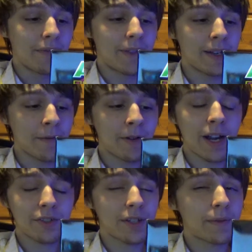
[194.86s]
they never
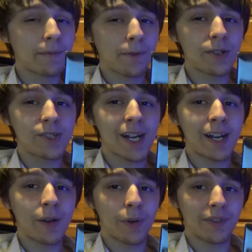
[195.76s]
actually have infringed on
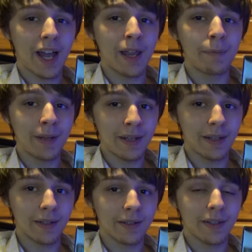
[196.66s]
anyone's
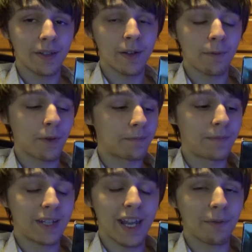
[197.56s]
IP, and therefore
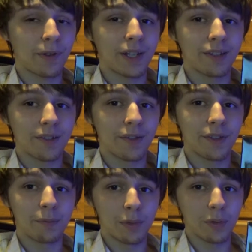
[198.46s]
you can't really consider
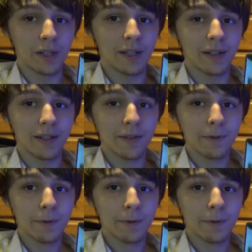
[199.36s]
this a bootleg.